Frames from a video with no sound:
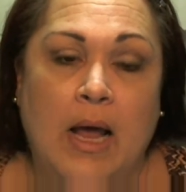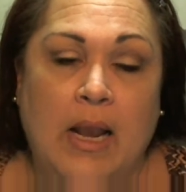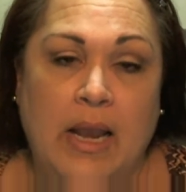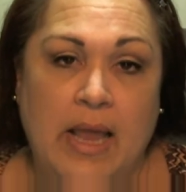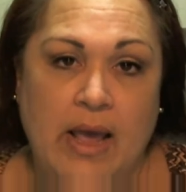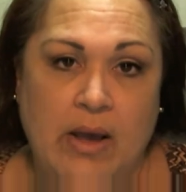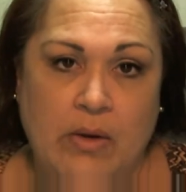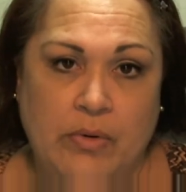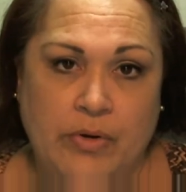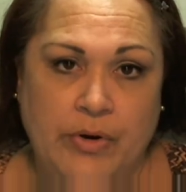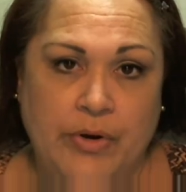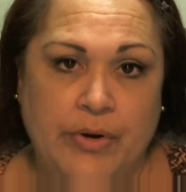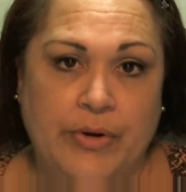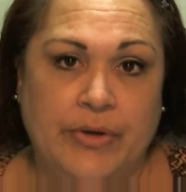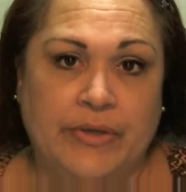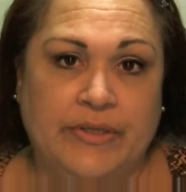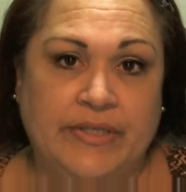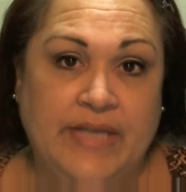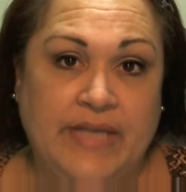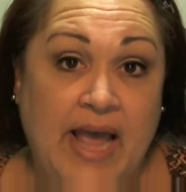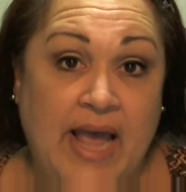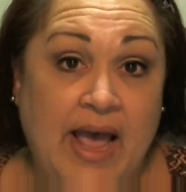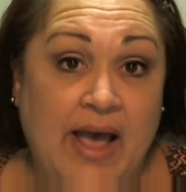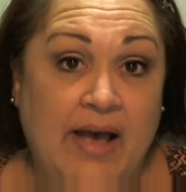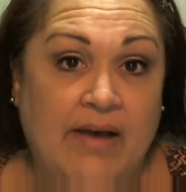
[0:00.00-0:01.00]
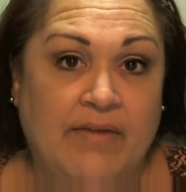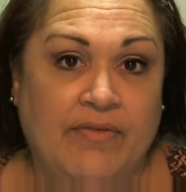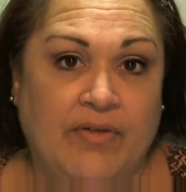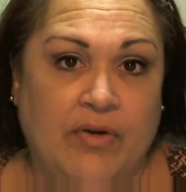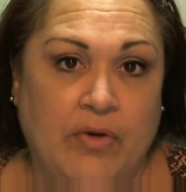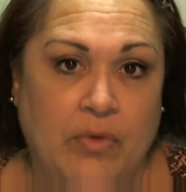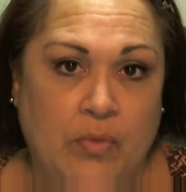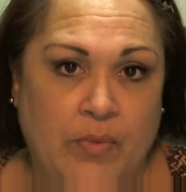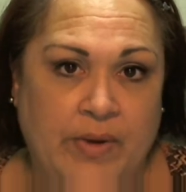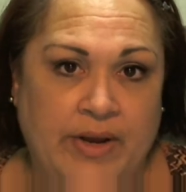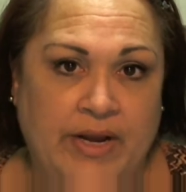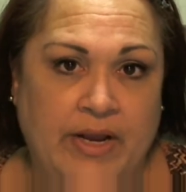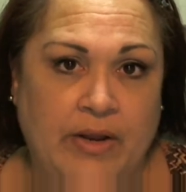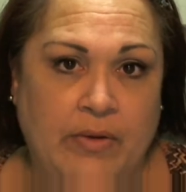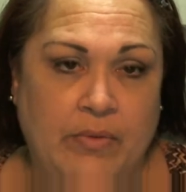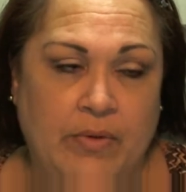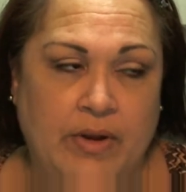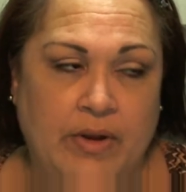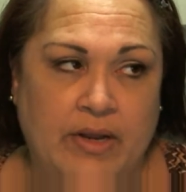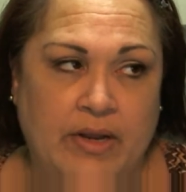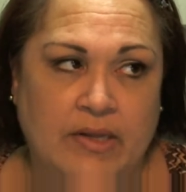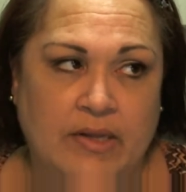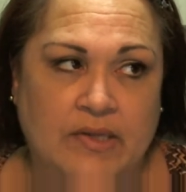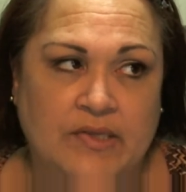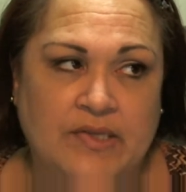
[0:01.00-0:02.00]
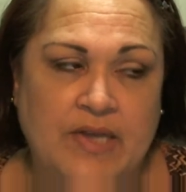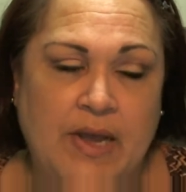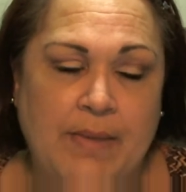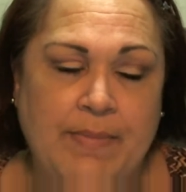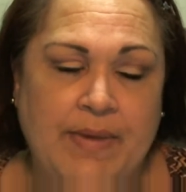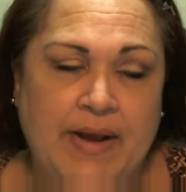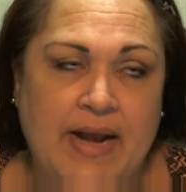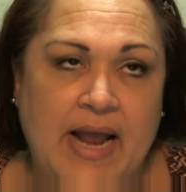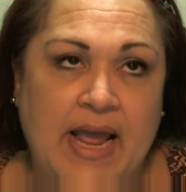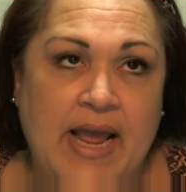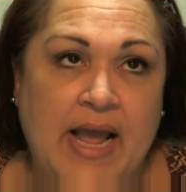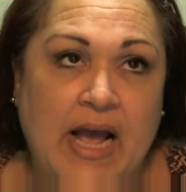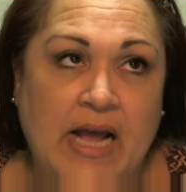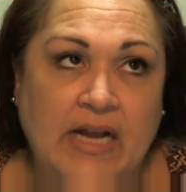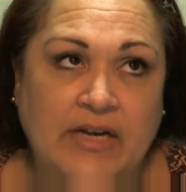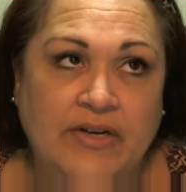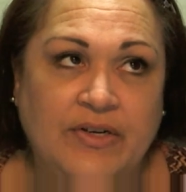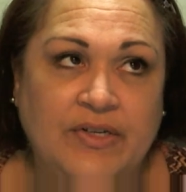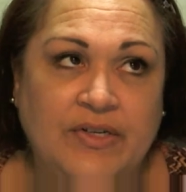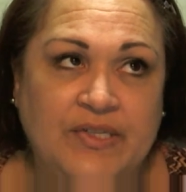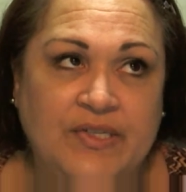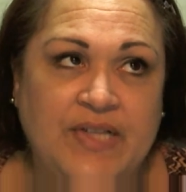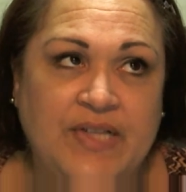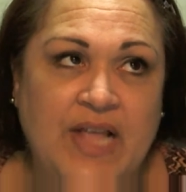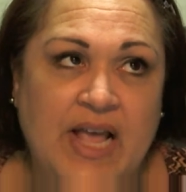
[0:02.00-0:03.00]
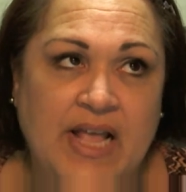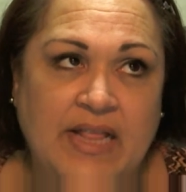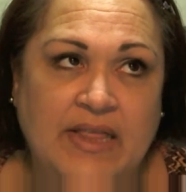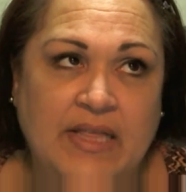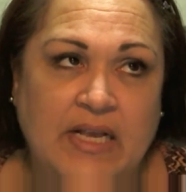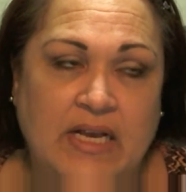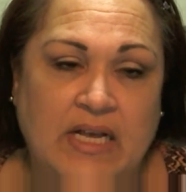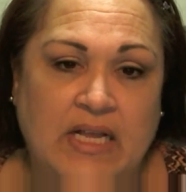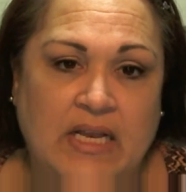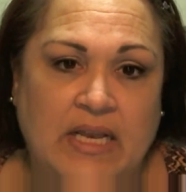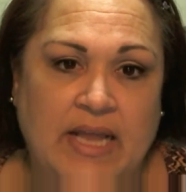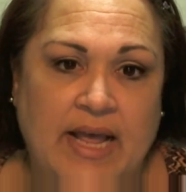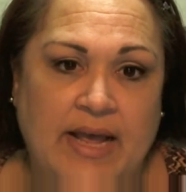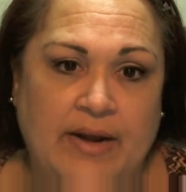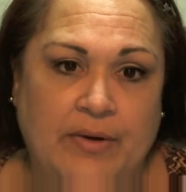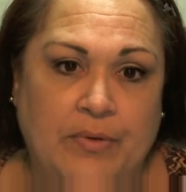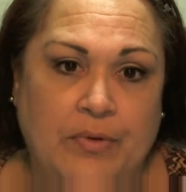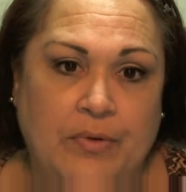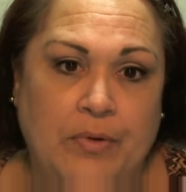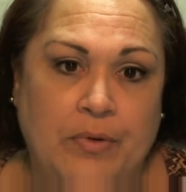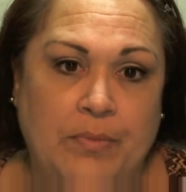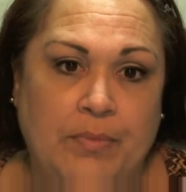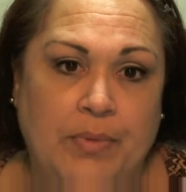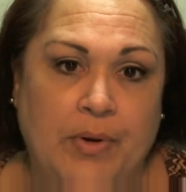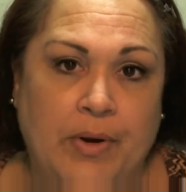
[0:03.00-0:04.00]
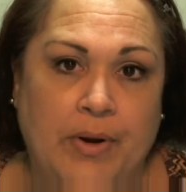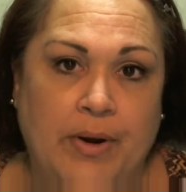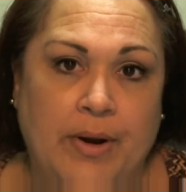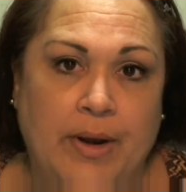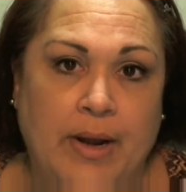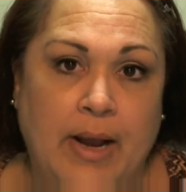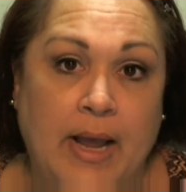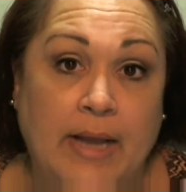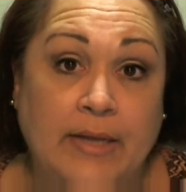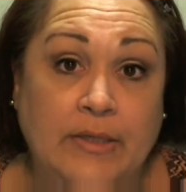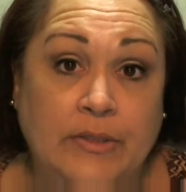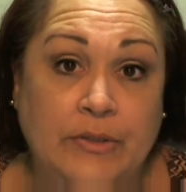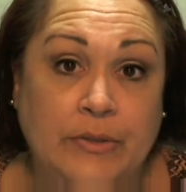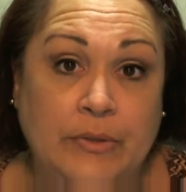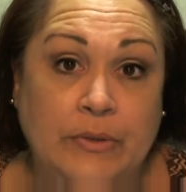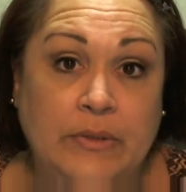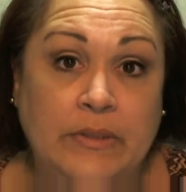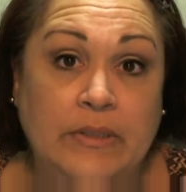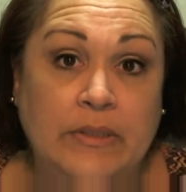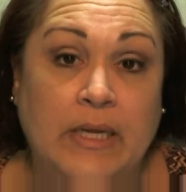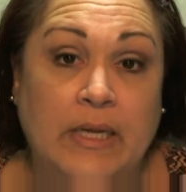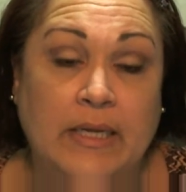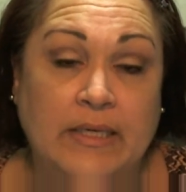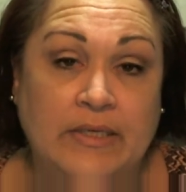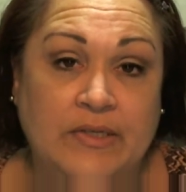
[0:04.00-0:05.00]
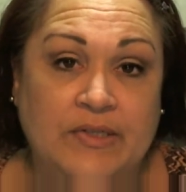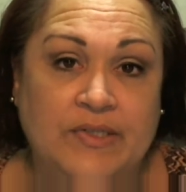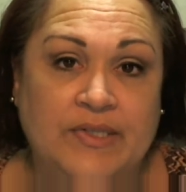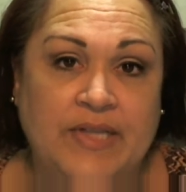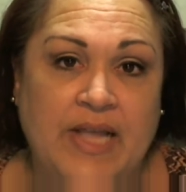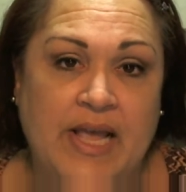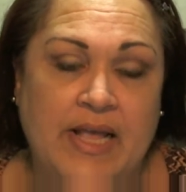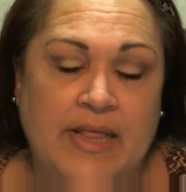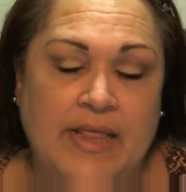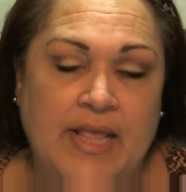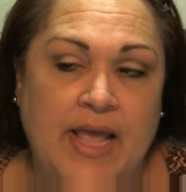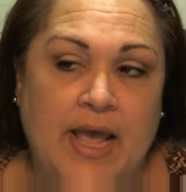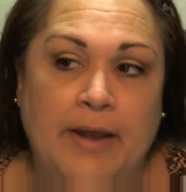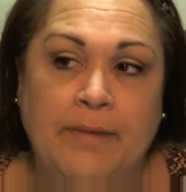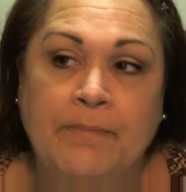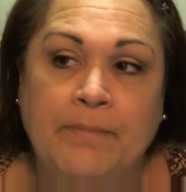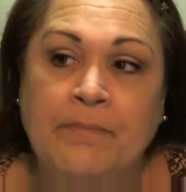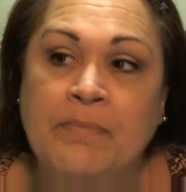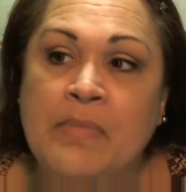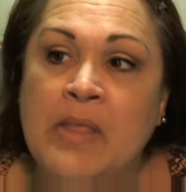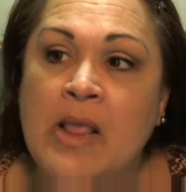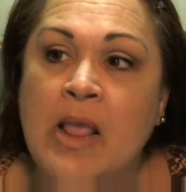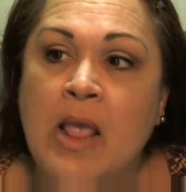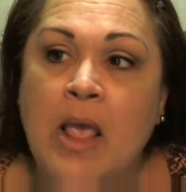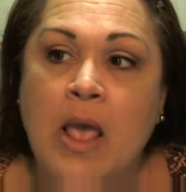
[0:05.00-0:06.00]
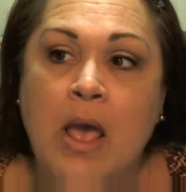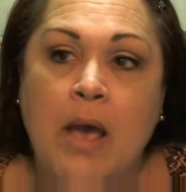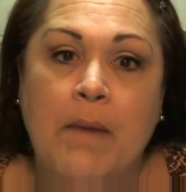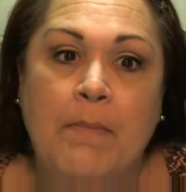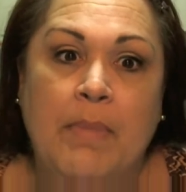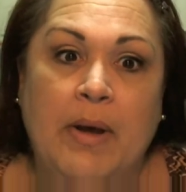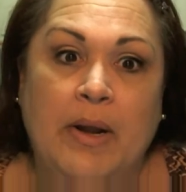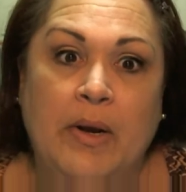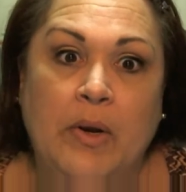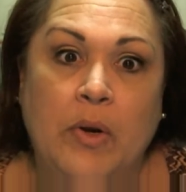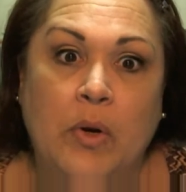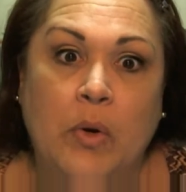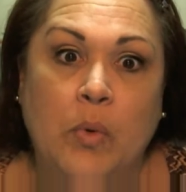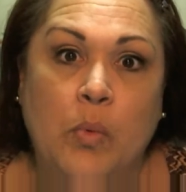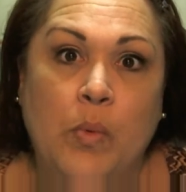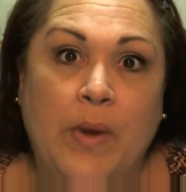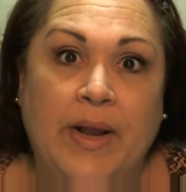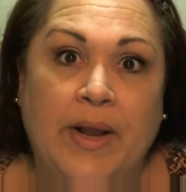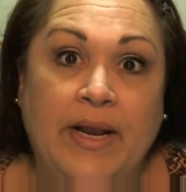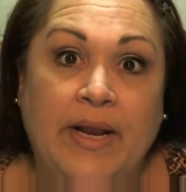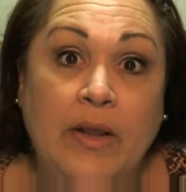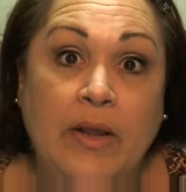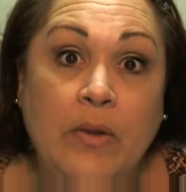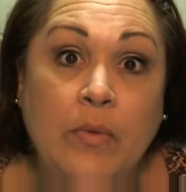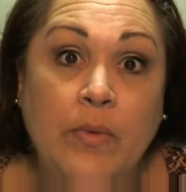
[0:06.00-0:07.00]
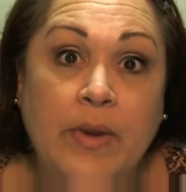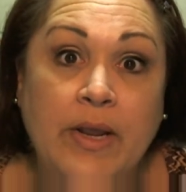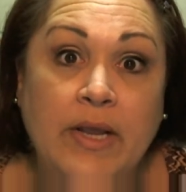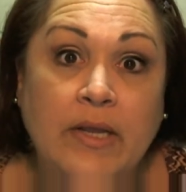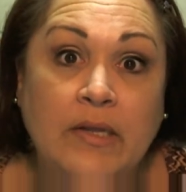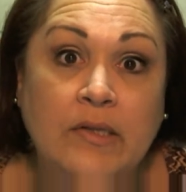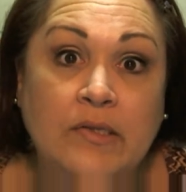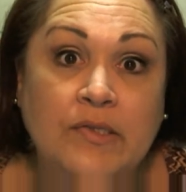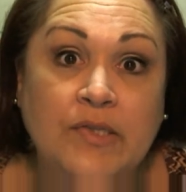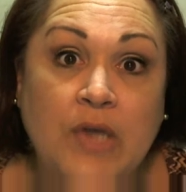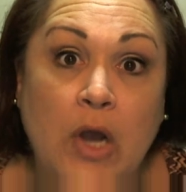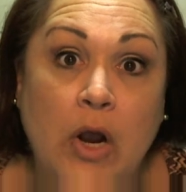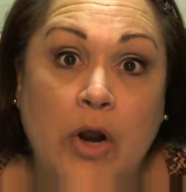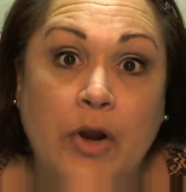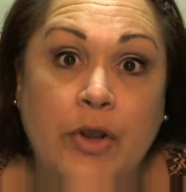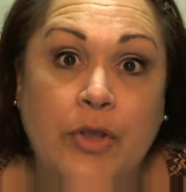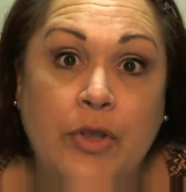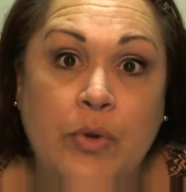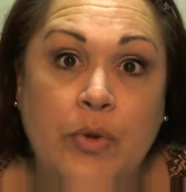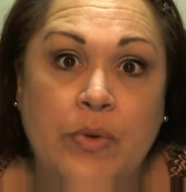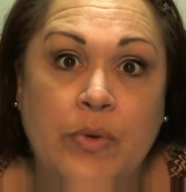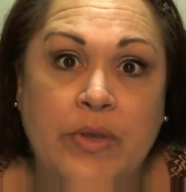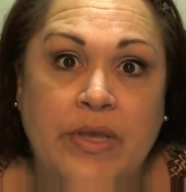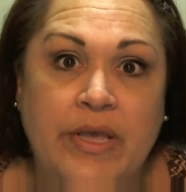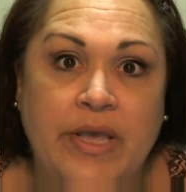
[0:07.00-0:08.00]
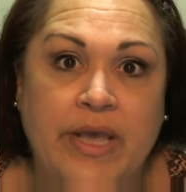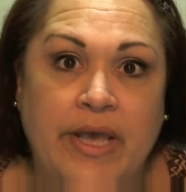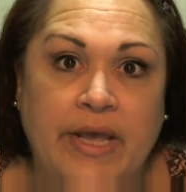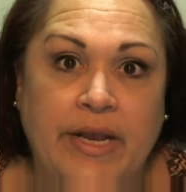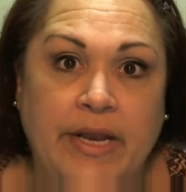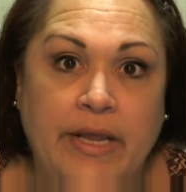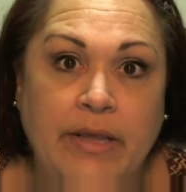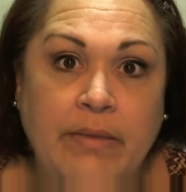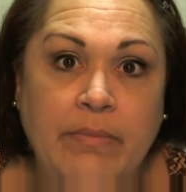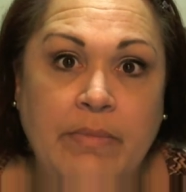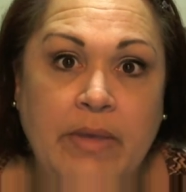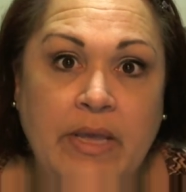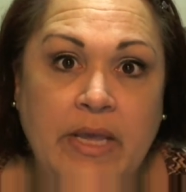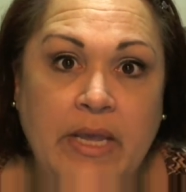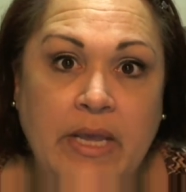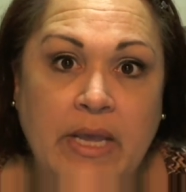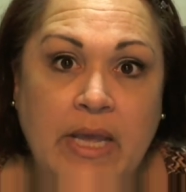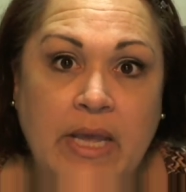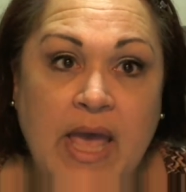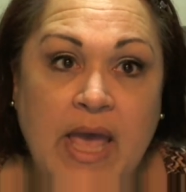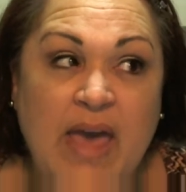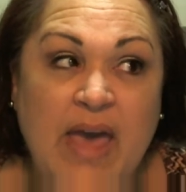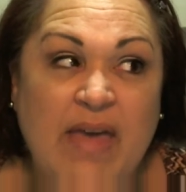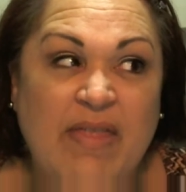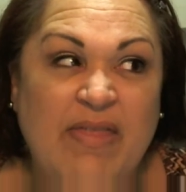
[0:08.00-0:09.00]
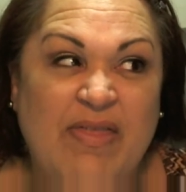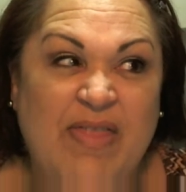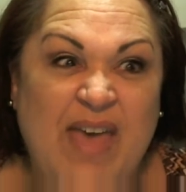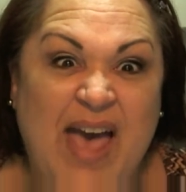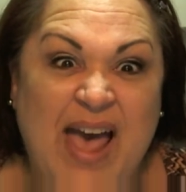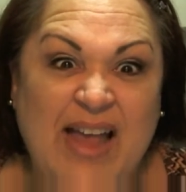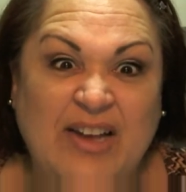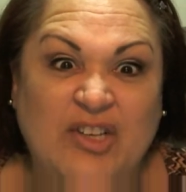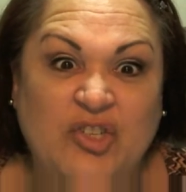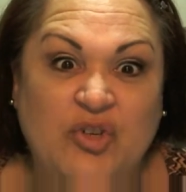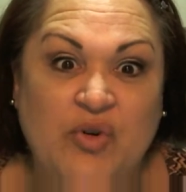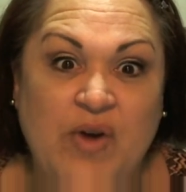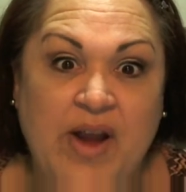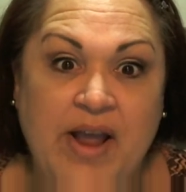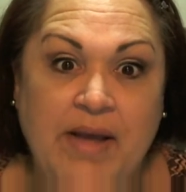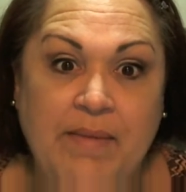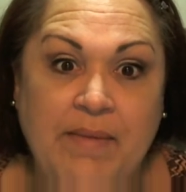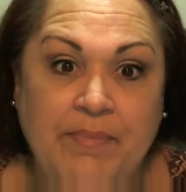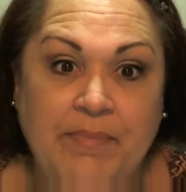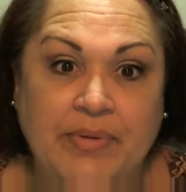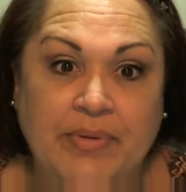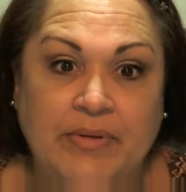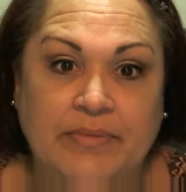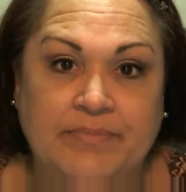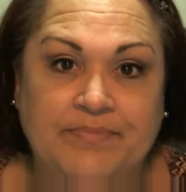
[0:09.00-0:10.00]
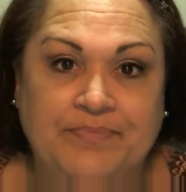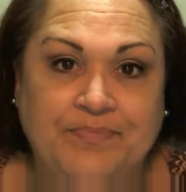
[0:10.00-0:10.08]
allowed her to have her wedding rings. I mean, I understand the collateral part. I do understand that. But her wedding rings? Are you kidding me? That tramp?